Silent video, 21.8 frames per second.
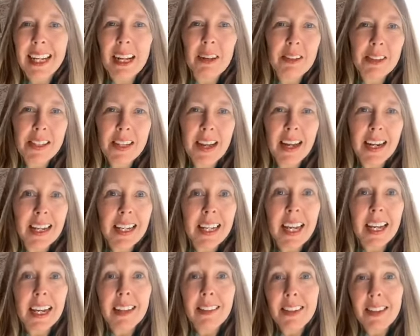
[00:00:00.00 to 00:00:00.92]
Getting
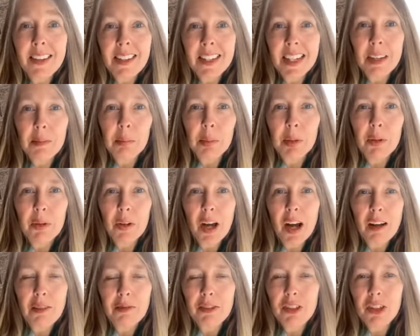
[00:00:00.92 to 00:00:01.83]
outside and getting the stink
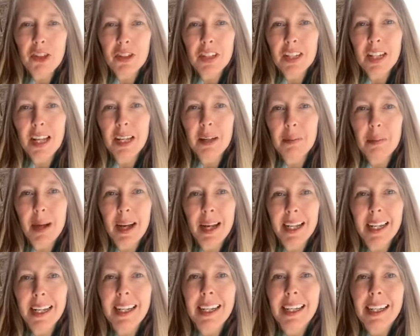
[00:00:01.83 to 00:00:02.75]
blown off, just like
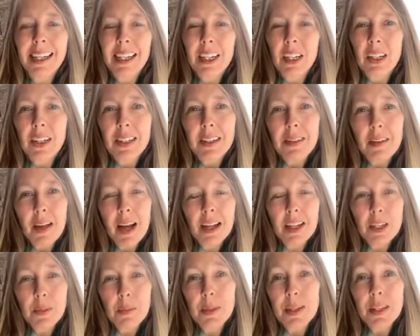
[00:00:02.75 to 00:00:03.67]
my
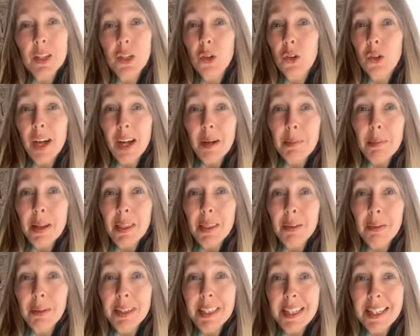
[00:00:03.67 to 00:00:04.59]
husband's
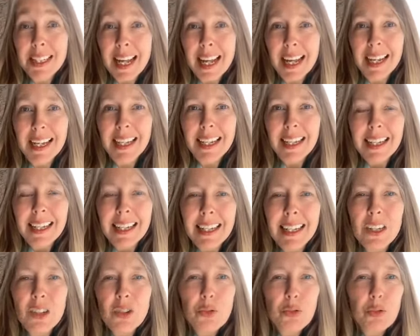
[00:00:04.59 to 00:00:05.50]
grandmother would say,
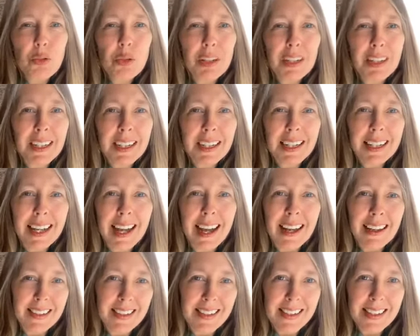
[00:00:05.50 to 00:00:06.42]
is
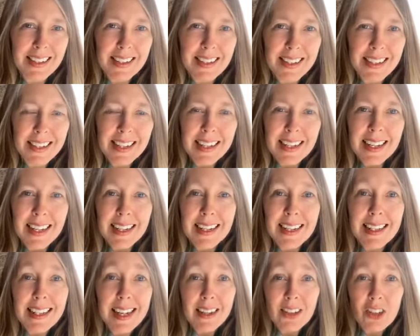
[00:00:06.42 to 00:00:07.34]
really essence
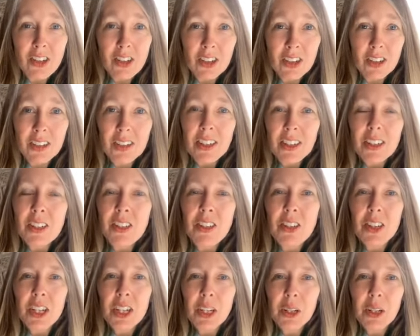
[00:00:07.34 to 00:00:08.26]
and essential
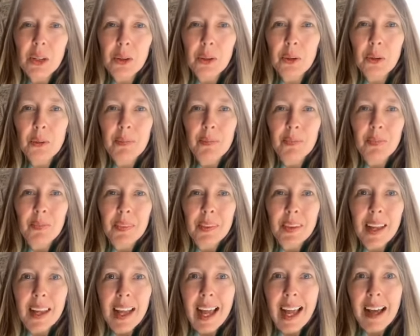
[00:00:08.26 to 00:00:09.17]
to you
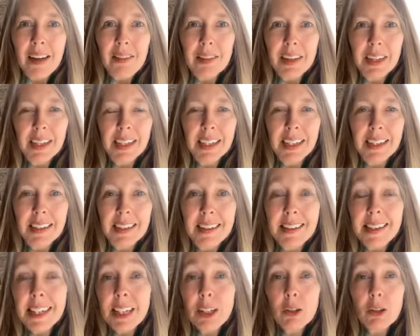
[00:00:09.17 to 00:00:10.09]
having
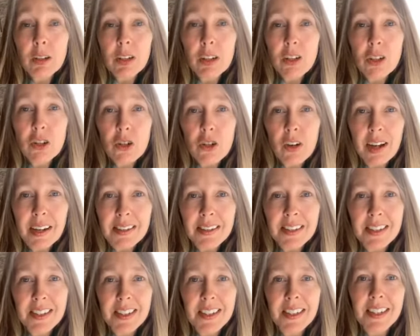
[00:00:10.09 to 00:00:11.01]
decreased
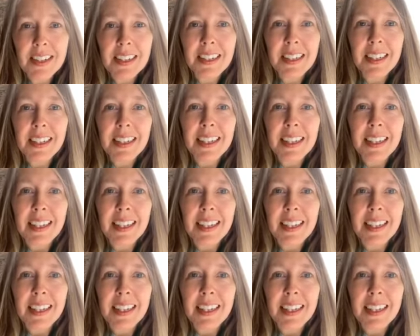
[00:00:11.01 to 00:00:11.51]
stress